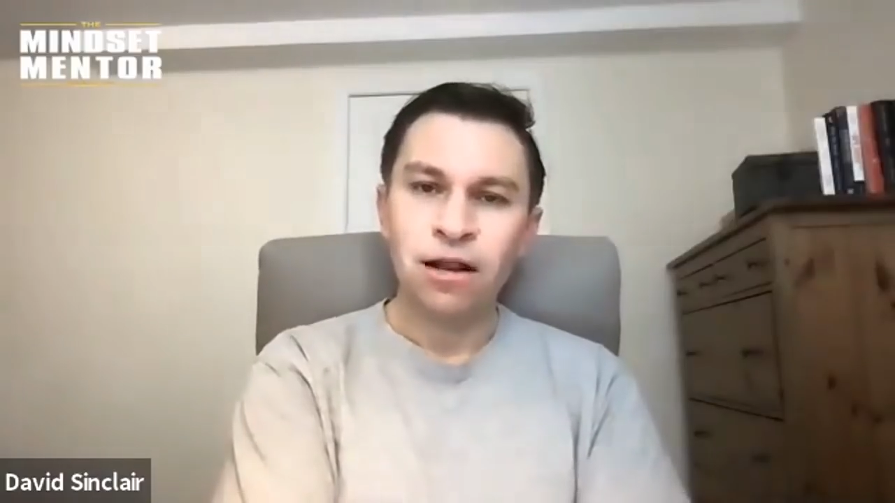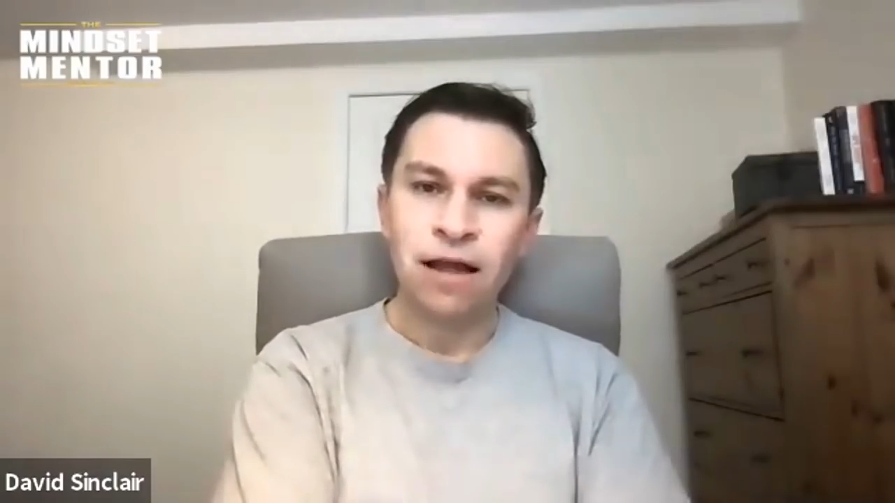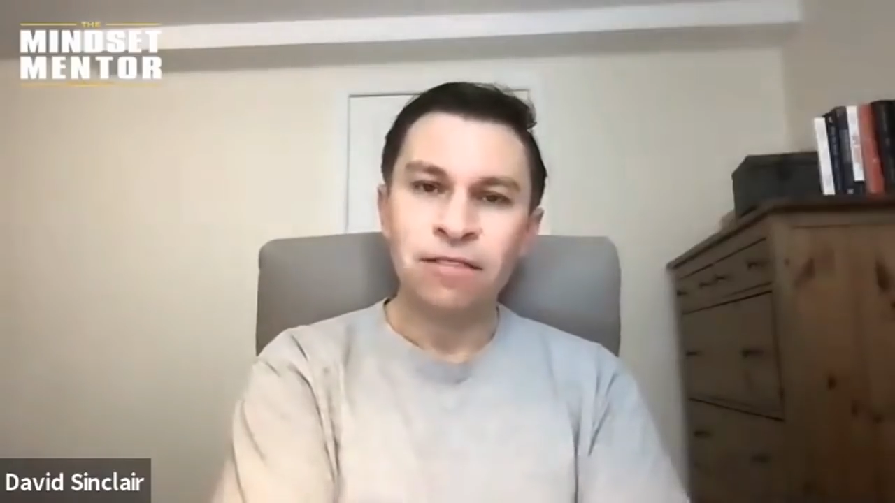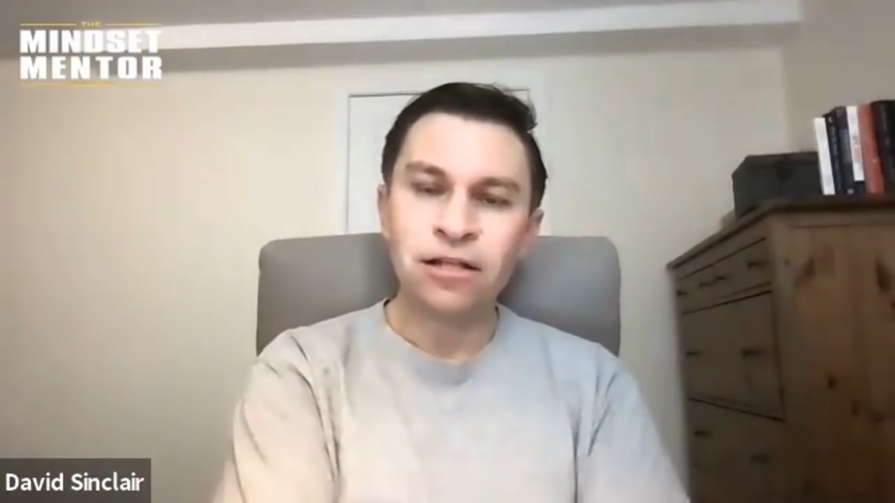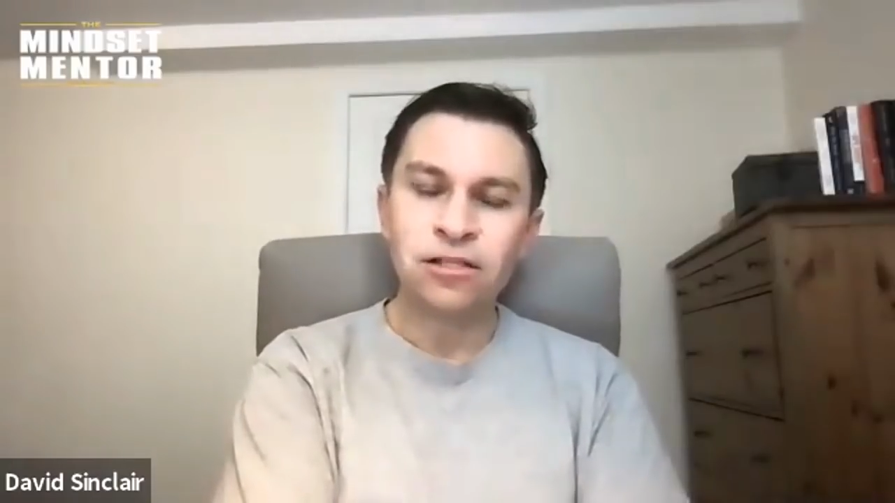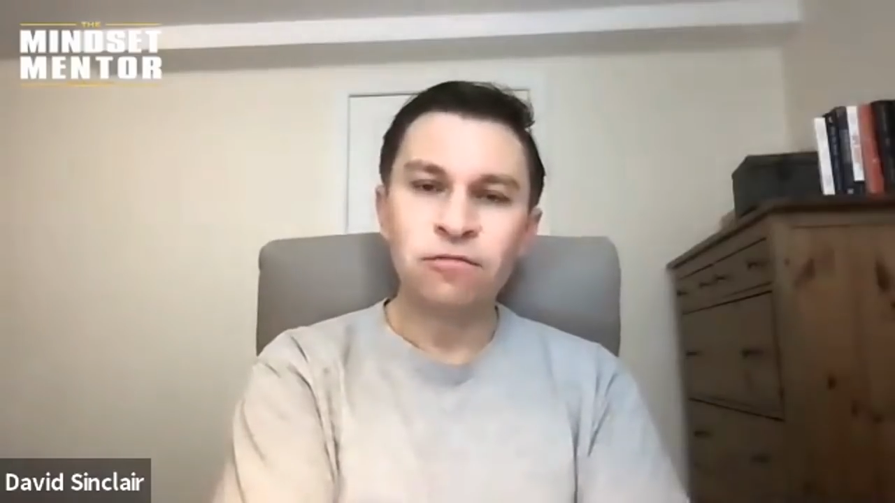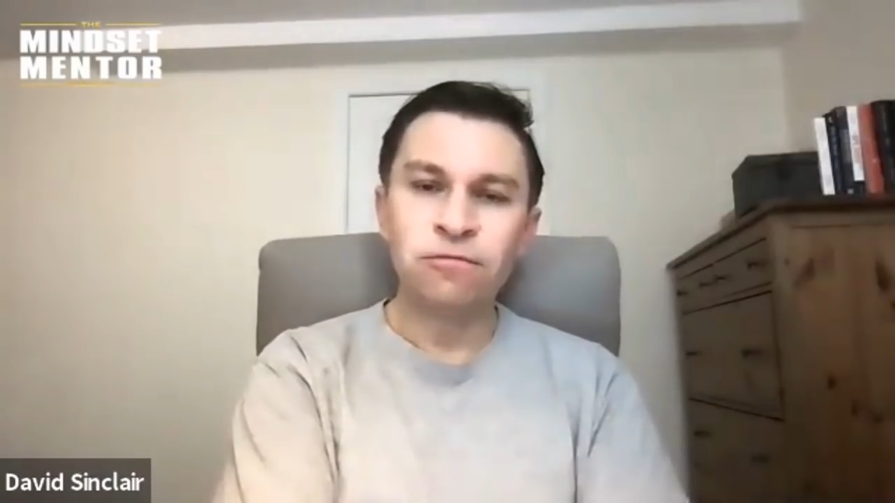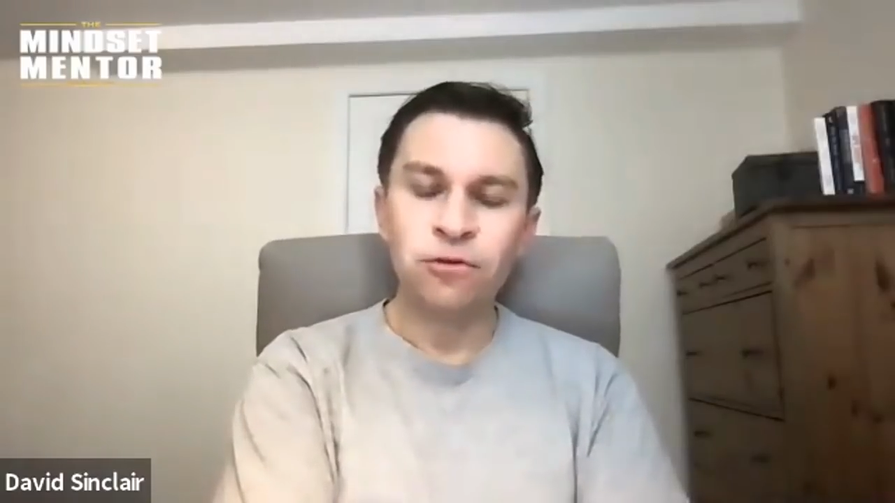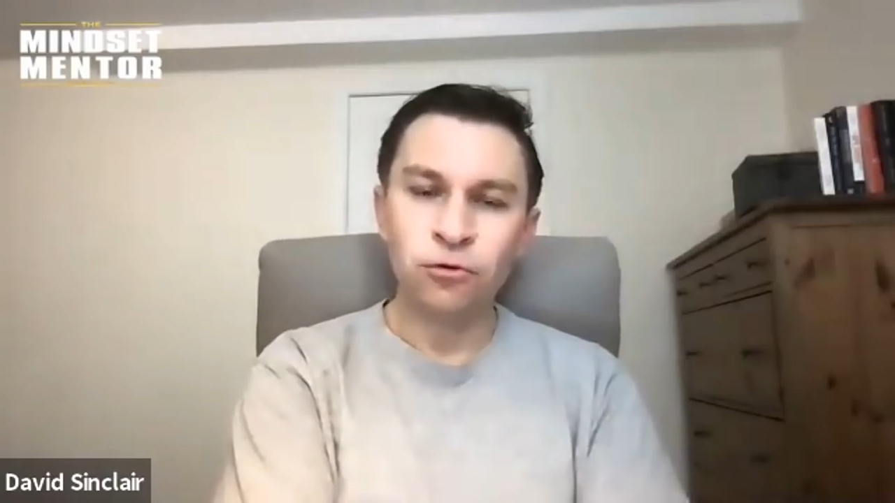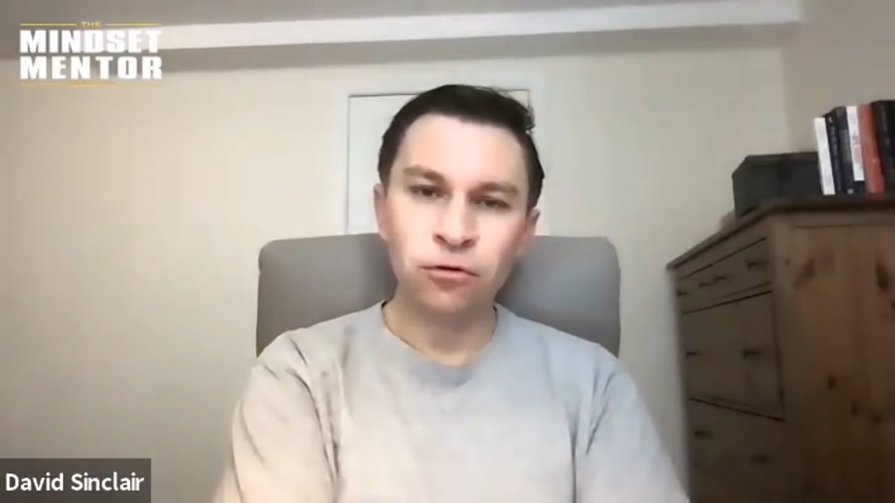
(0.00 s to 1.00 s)
and that's the
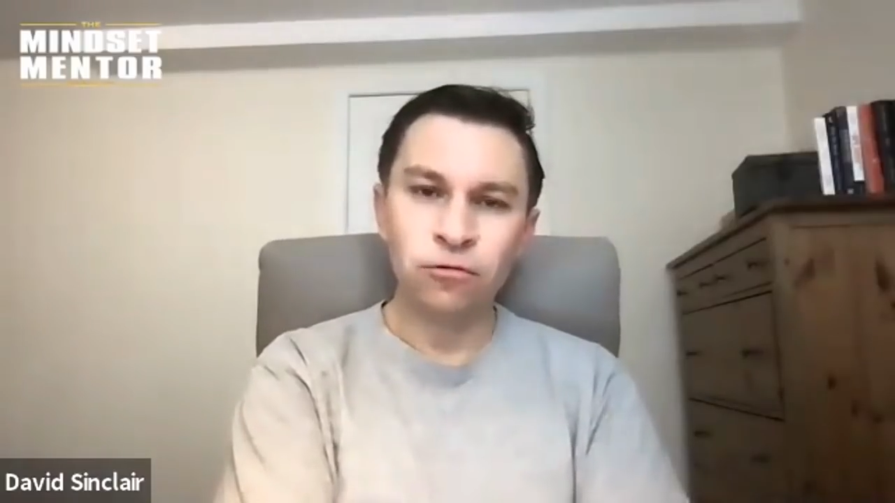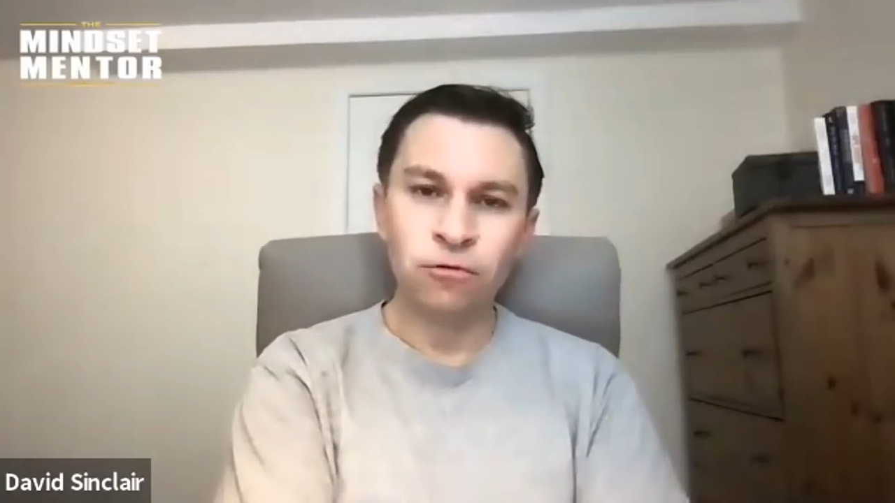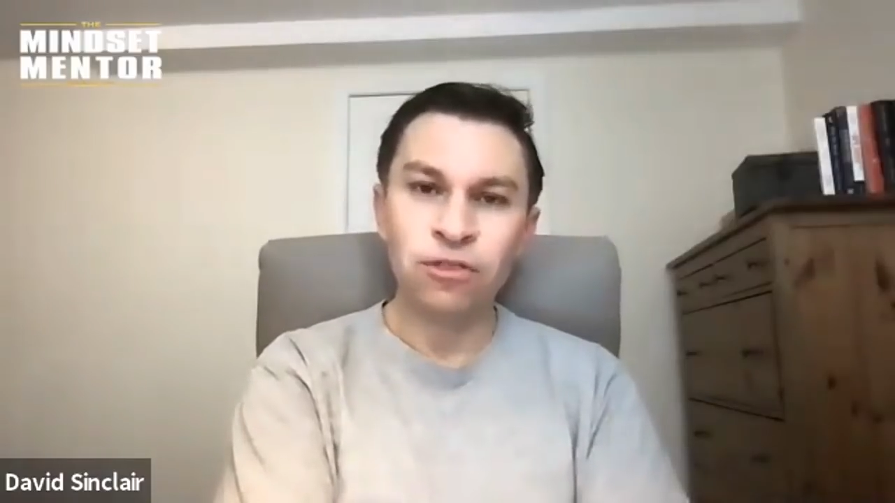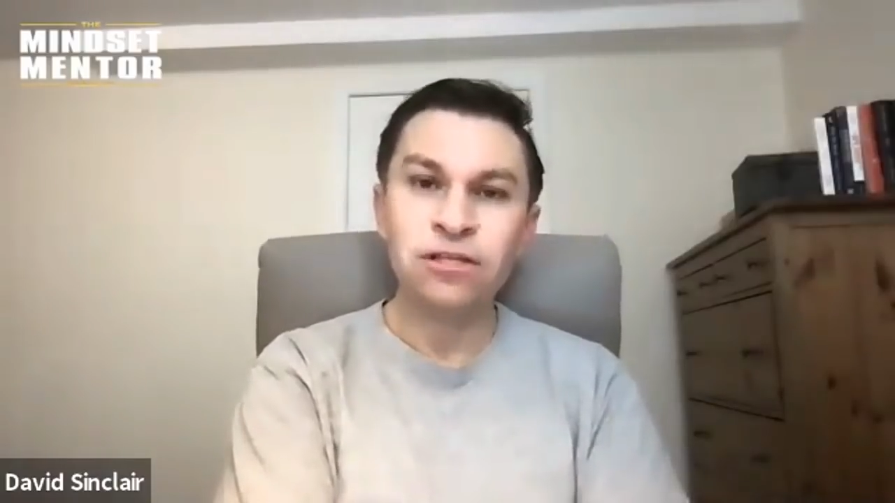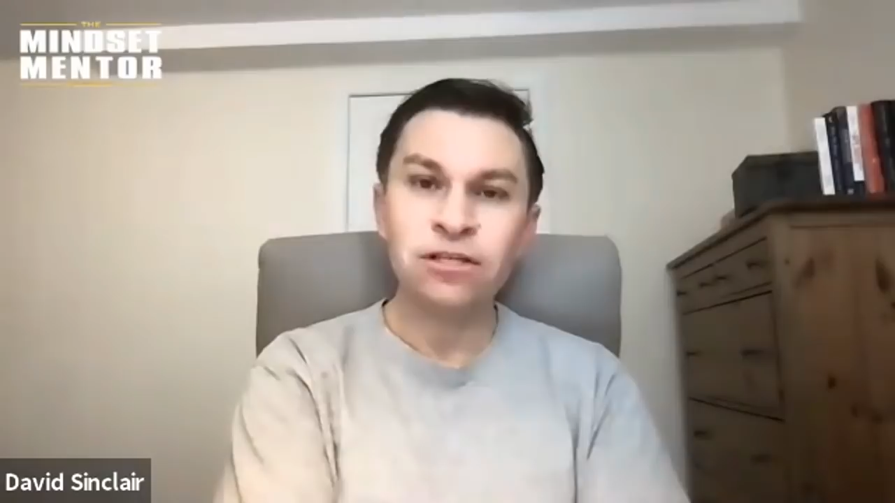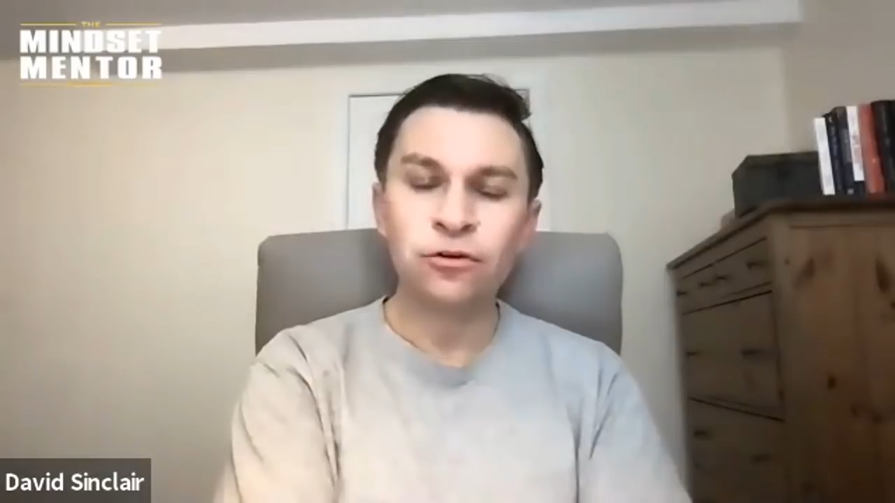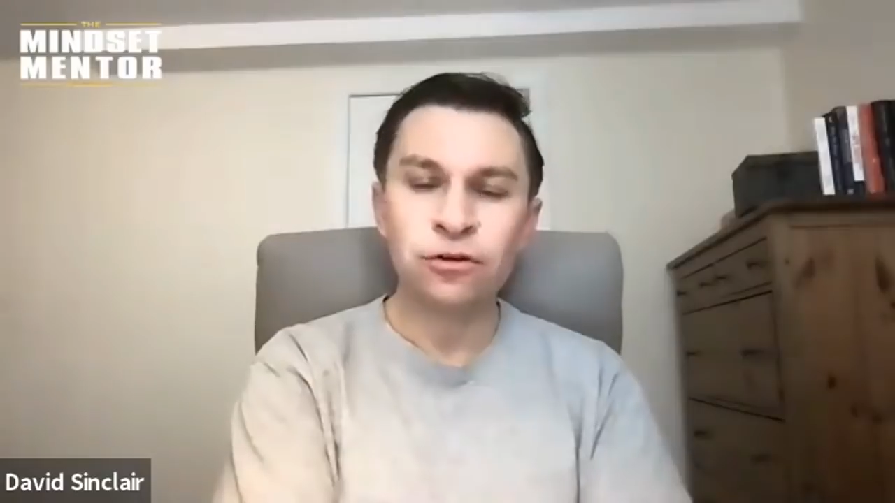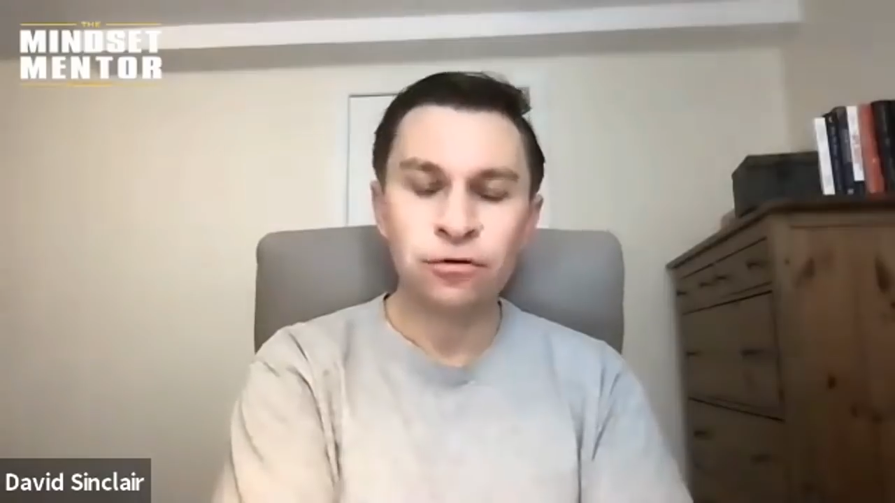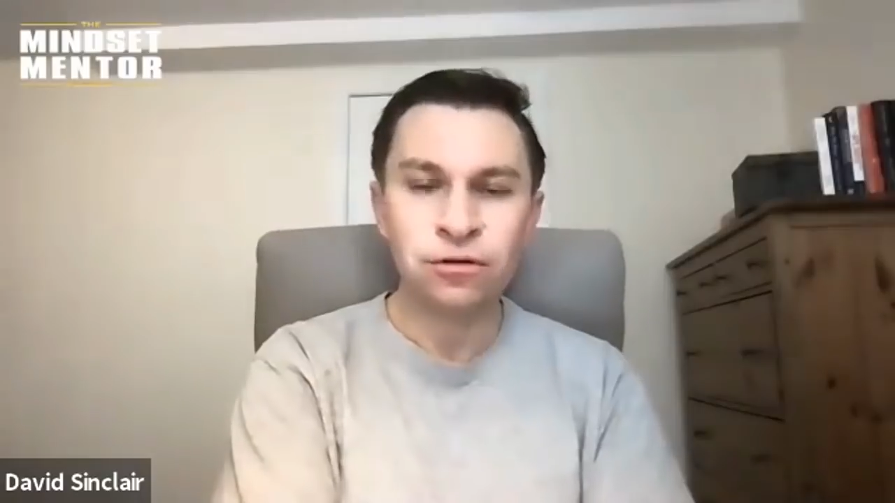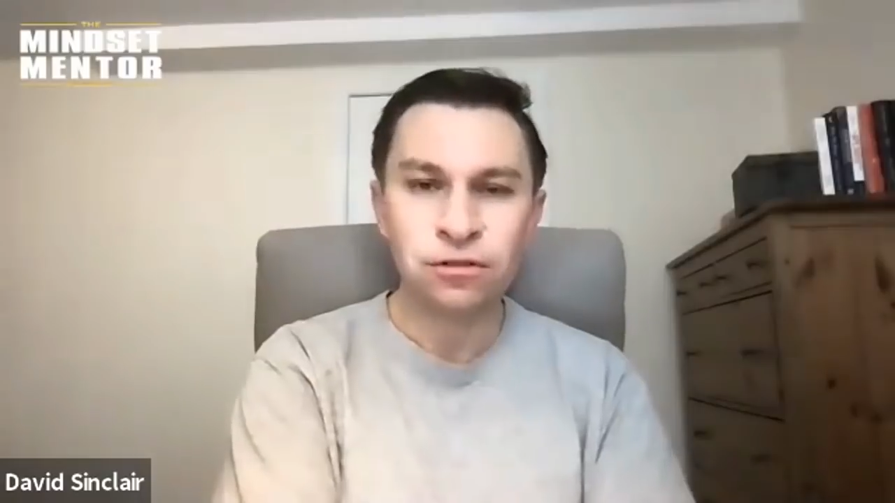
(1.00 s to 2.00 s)
fuel for these
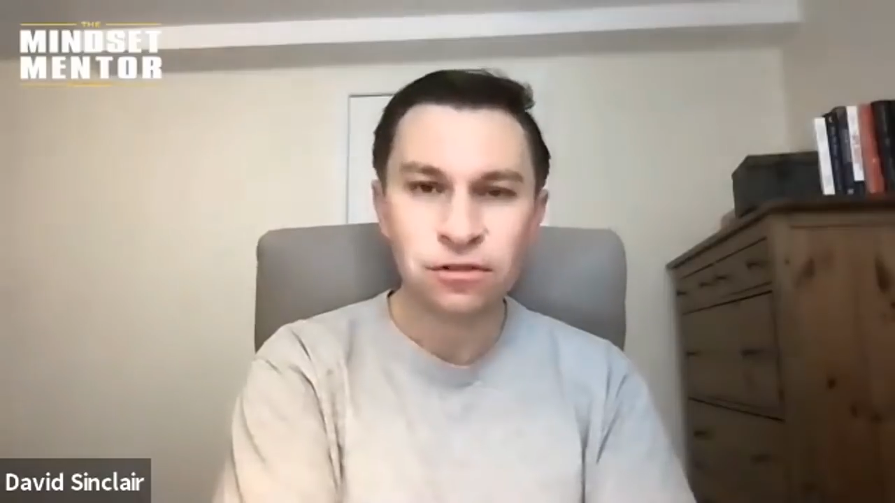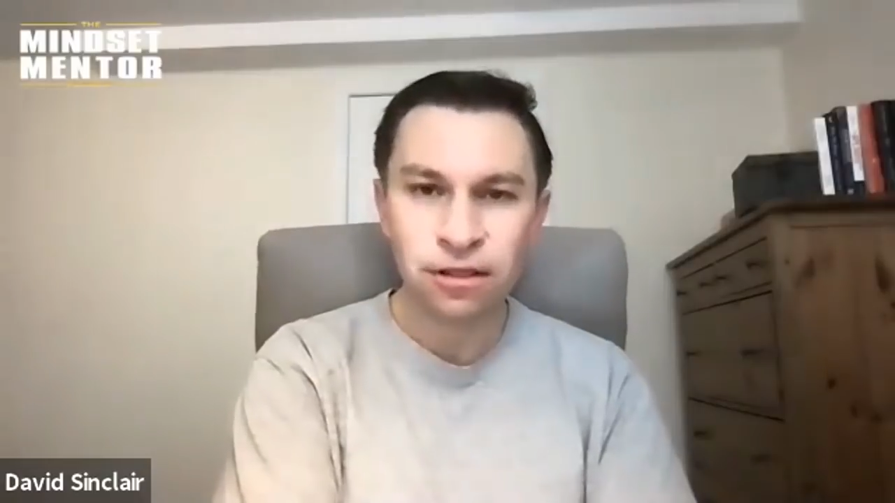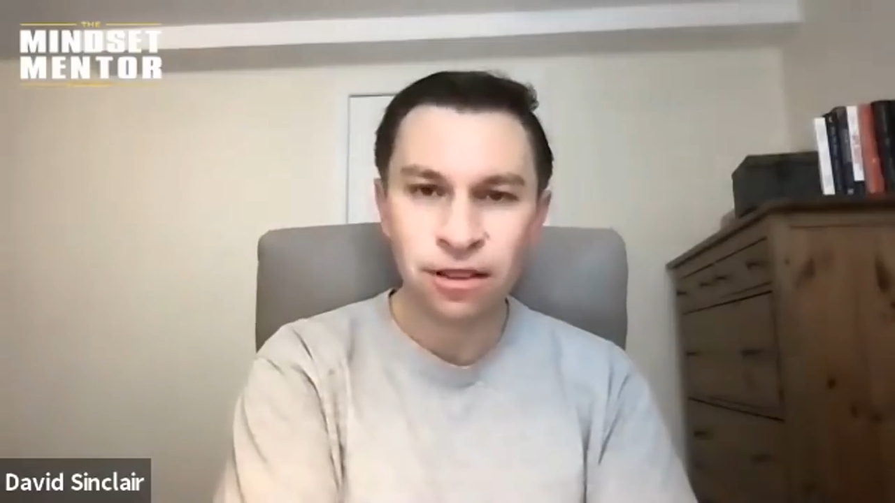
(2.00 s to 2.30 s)
sirtuins